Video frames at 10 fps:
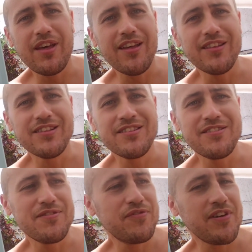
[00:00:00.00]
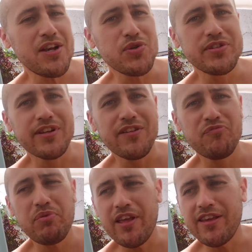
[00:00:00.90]
and you find
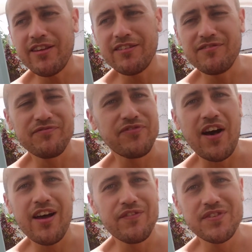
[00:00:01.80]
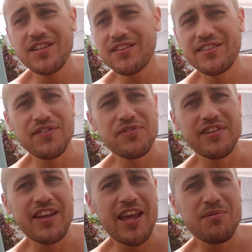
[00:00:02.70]
yourself playing 5-6
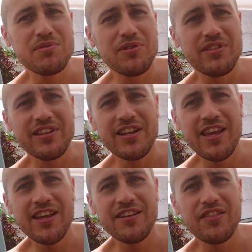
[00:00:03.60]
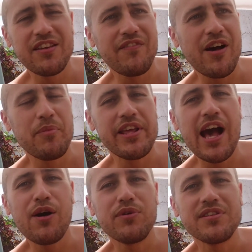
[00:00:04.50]
different games all in a day, and think of how many
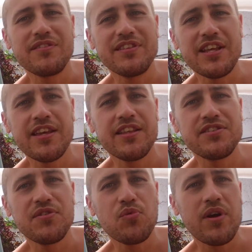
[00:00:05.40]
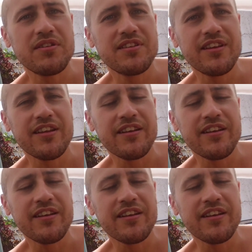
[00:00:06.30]
hours of the day that you're wasting.